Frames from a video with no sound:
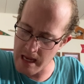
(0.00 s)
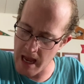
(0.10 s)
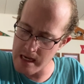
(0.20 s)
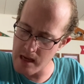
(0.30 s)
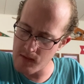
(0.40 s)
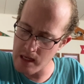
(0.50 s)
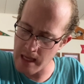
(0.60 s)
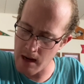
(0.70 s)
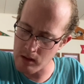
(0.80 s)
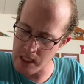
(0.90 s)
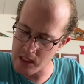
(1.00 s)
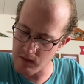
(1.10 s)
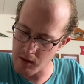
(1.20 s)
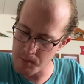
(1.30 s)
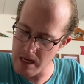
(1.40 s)
any of the inheritance of
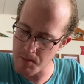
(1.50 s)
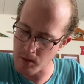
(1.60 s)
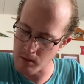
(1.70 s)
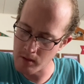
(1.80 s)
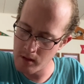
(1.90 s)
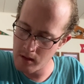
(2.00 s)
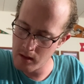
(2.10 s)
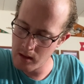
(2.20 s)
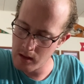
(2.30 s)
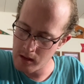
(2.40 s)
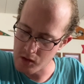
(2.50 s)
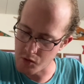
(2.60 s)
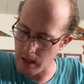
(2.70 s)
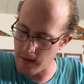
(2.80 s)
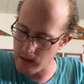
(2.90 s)
the people,
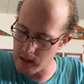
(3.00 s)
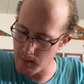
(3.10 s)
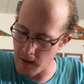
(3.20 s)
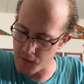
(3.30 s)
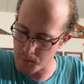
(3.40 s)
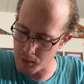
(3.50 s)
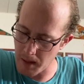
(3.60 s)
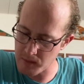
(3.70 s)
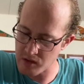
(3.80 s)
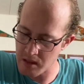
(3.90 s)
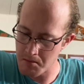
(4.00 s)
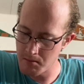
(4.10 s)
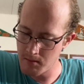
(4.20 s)
driving them off their property.